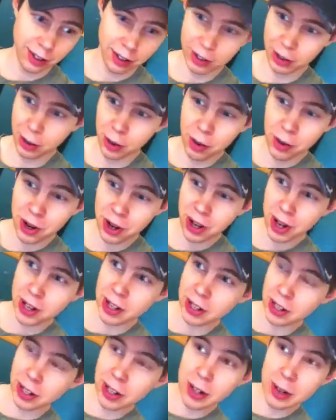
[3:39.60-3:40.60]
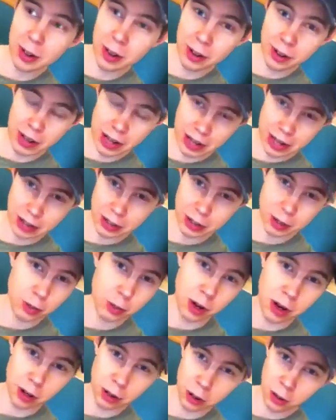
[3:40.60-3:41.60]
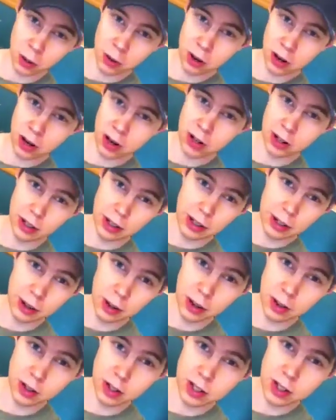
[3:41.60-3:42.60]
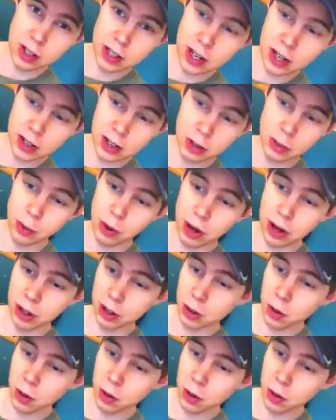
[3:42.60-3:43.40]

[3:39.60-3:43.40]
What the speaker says: go ahead and eat all the eggs you want. Go ahead and eat all the steak you want.